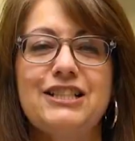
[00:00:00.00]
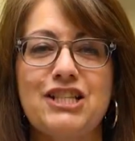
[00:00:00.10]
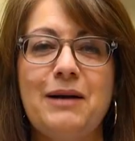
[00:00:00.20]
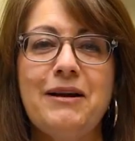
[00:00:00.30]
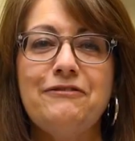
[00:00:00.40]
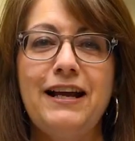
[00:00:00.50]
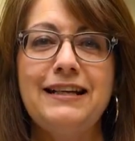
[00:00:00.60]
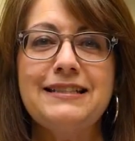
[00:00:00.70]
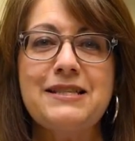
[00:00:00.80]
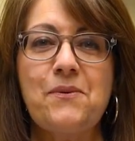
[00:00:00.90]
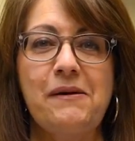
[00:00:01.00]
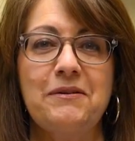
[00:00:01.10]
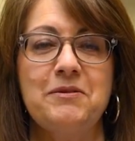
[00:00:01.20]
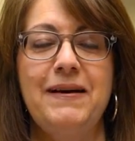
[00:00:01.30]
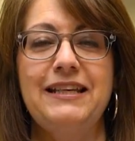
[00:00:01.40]
Ciao my friends,
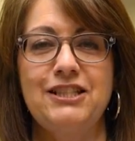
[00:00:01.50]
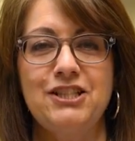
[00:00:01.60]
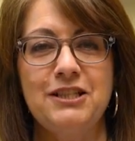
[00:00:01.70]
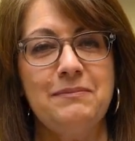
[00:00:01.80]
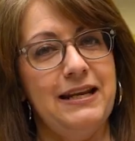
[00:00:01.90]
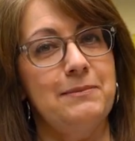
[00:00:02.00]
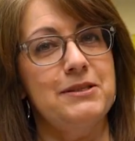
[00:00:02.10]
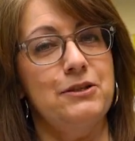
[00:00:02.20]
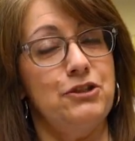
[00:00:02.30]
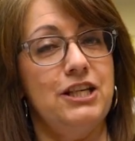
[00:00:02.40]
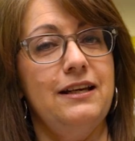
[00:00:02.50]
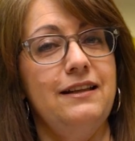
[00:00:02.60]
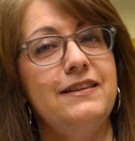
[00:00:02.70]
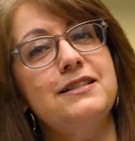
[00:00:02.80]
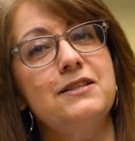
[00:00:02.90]
welcome to my kitchen. My name is Lucia
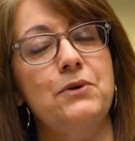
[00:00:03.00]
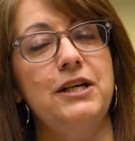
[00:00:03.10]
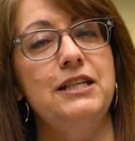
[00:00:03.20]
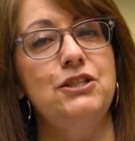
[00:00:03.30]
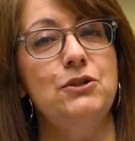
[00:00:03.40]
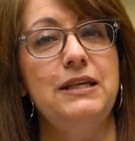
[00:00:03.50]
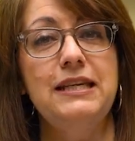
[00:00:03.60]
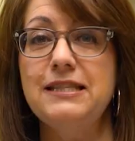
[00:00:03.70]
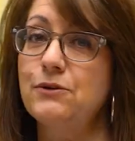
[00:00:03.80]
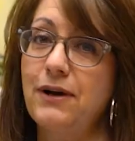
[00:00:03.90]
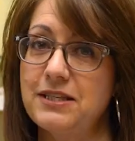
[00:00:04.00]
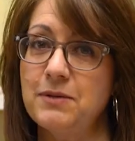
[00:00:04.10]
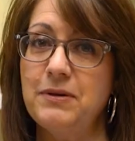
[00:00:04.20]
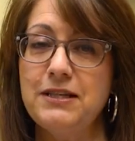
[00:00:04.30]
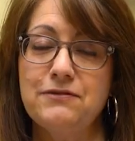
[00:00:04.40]
and this is where I teach you easy
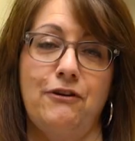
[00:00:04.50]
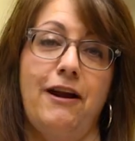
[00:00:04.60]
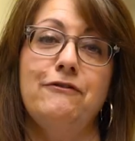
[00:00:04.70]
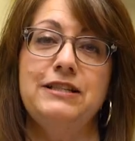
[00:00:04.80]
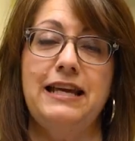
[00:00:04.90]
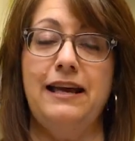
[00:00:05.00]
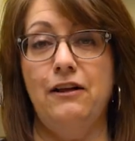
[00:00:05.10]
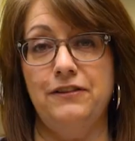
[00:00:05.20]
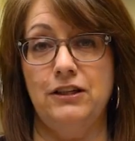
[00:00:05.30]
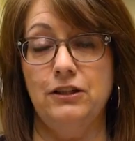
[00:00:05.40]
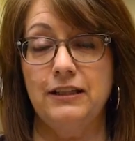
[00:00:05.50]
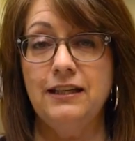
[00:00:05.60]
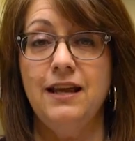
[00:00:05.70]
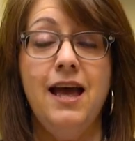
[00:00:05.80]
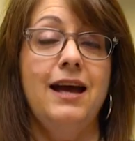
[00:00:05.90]
recipes for everyday healthy cooking.